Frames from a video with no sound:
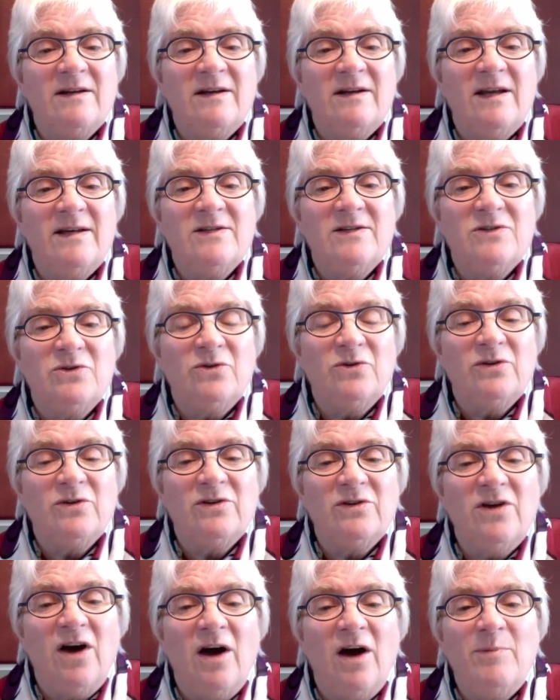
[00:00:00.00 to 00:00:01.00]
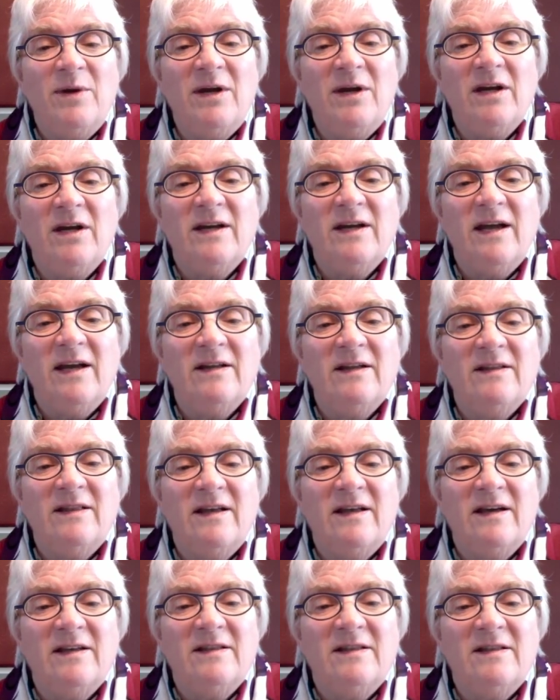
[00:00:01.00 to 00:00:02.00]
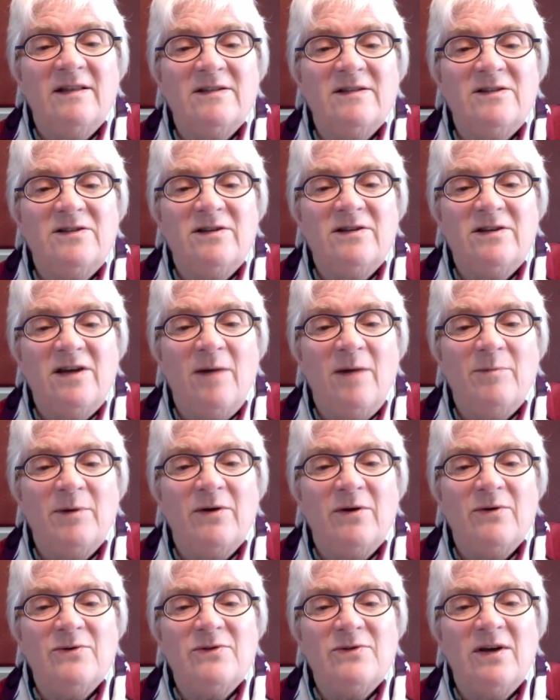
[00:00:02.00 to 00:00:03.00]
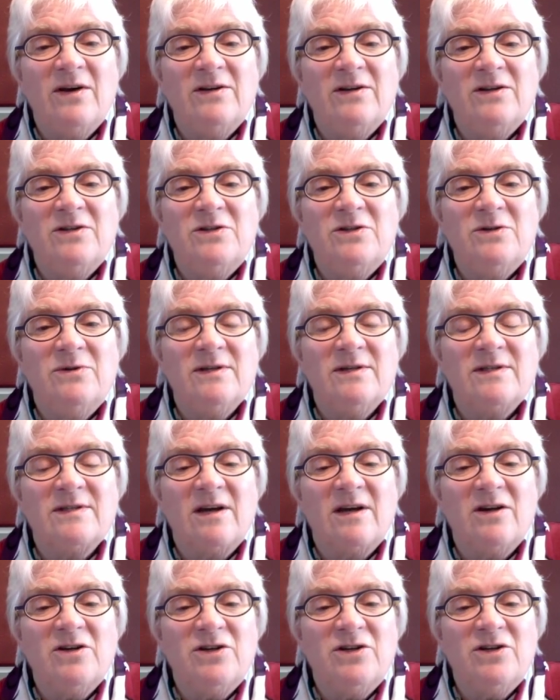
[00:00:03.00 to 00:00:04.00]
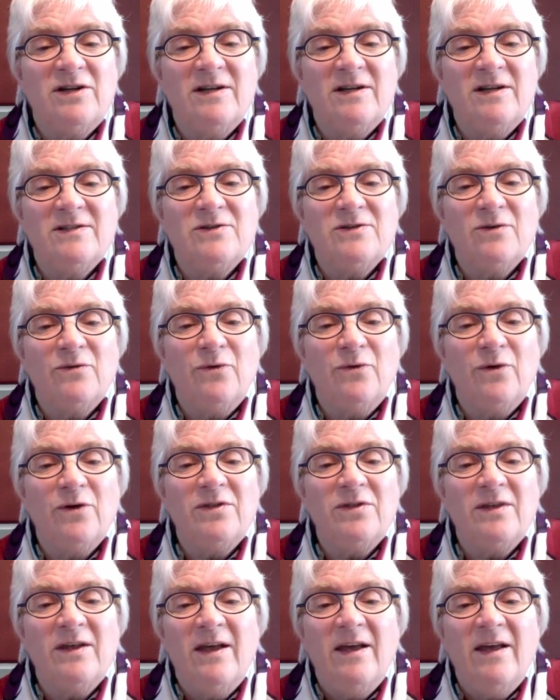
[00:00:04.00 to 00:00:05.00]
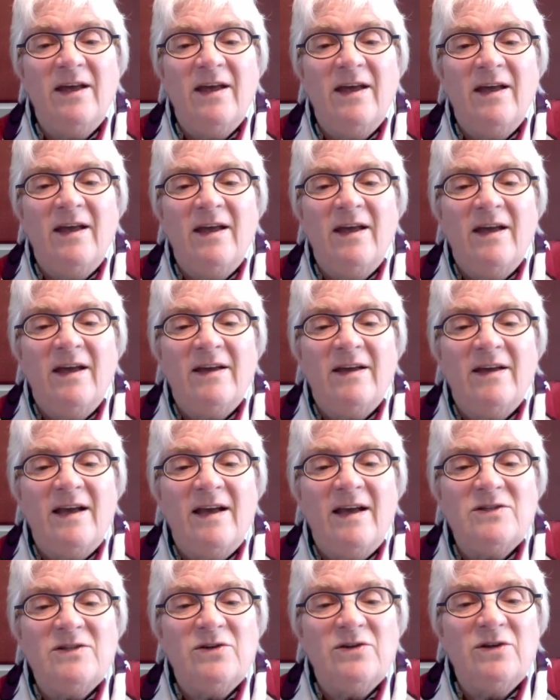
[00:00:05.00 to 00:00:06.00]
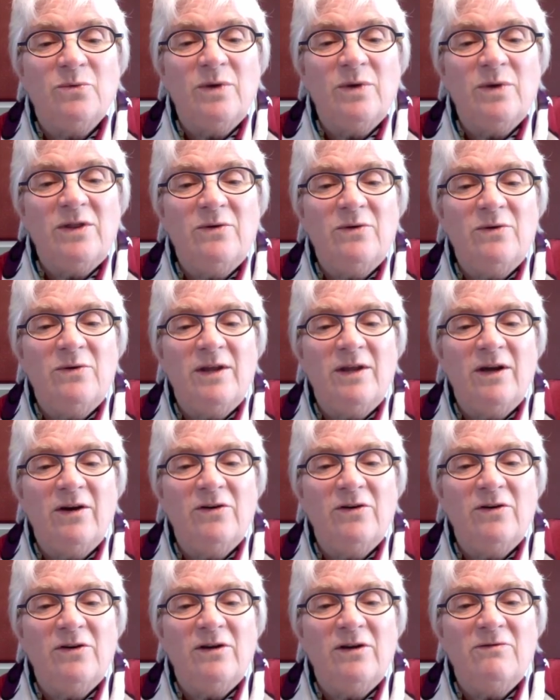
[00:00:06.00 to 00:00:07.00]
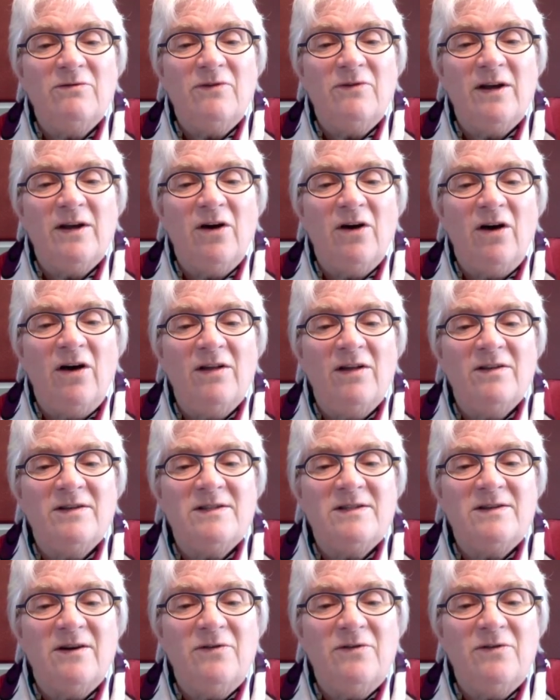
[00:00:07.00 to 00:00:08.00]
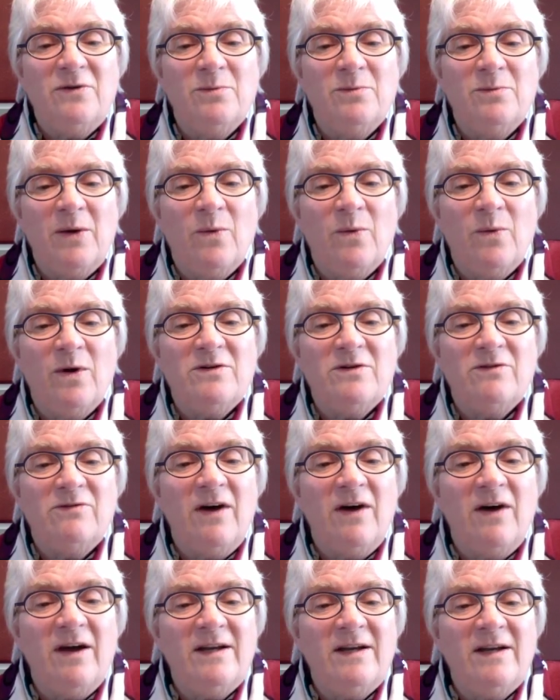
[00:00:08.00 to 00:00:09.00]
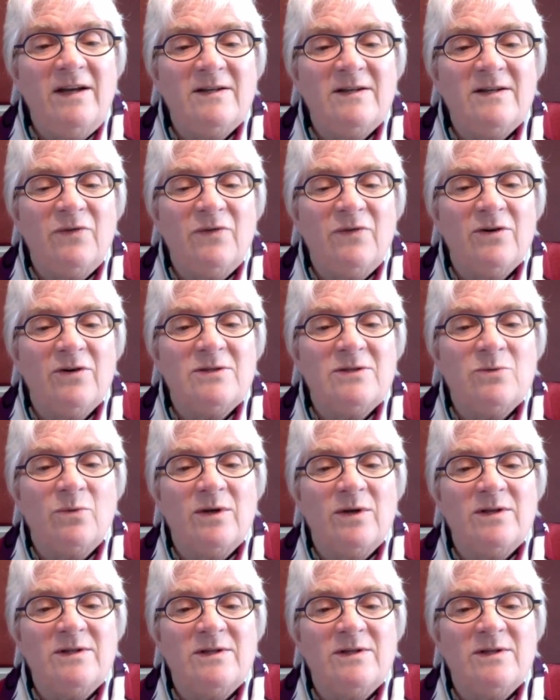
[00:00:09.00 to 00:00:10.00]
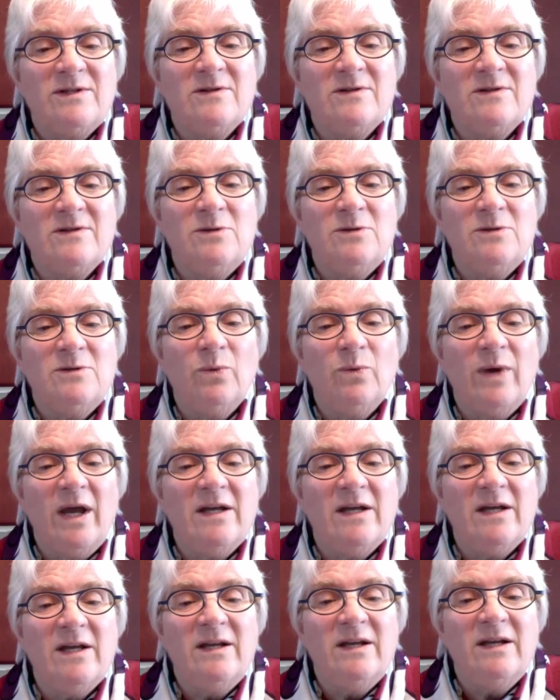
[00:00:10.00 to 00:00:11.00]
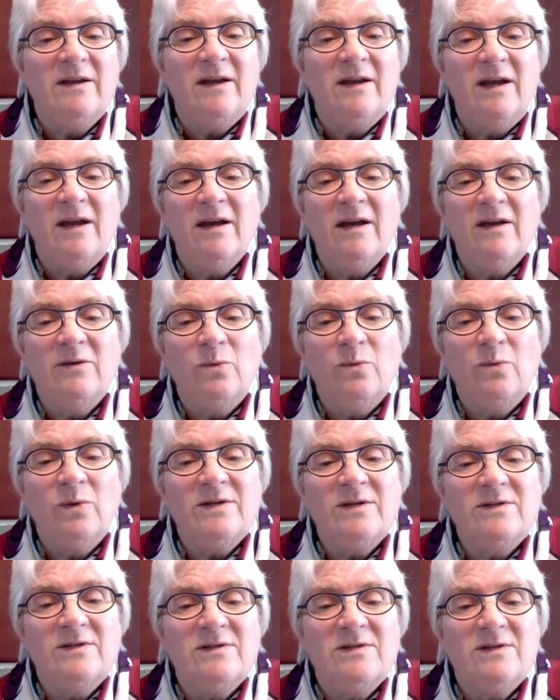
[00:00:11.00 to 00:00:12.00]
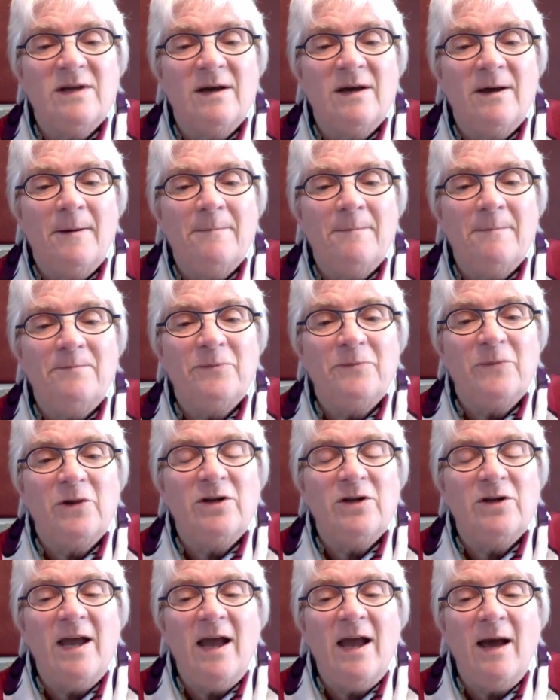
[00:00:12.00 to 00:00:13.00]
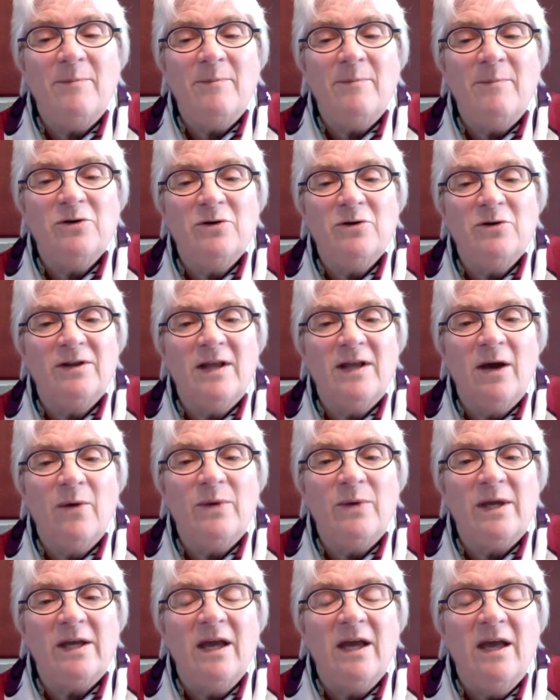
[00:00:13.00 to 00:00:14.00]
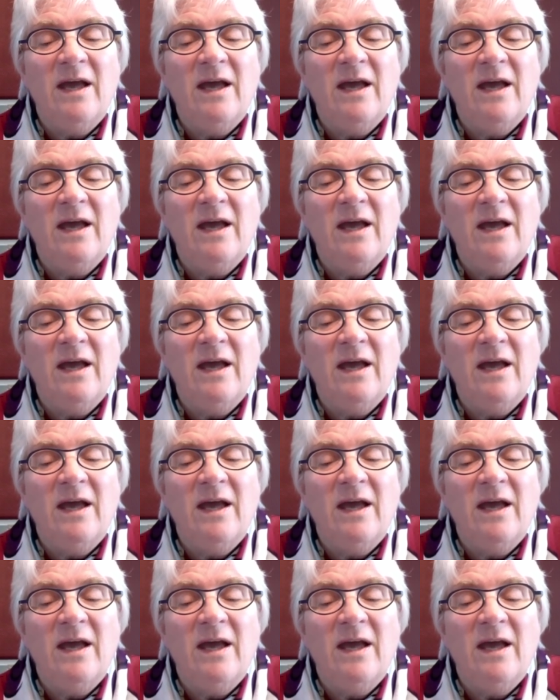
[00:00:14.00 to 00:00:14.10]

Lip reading: a certain topic, and then the topic goes on into discussion and so forth. Okay, so you can read through there and you can find all the stuff you might want to find as far as what's to be read and what is going to happen during that week.